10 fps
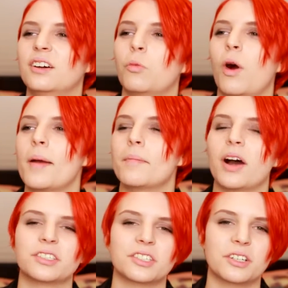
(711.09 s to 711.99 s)
white
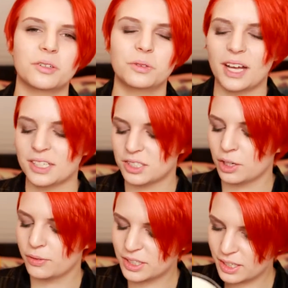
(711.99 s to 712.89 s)
musk and all that
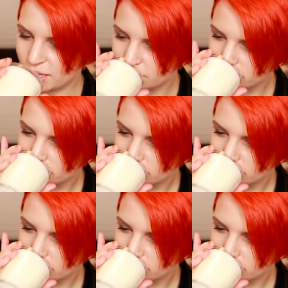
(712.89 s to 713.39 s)
stuff. It's like,